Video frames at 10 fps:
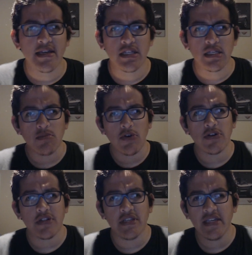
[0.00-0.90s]
Mark
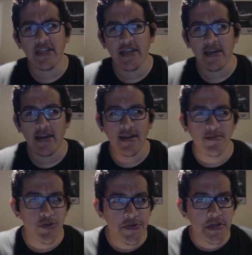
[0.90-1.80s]
T, and I'm
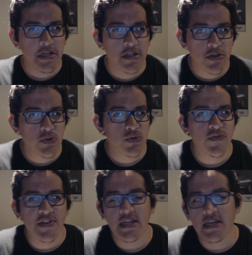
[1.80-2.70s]
doing an unusual
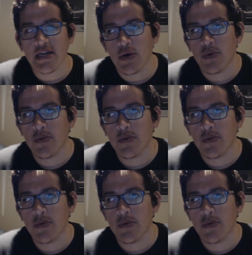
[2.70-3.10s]
video,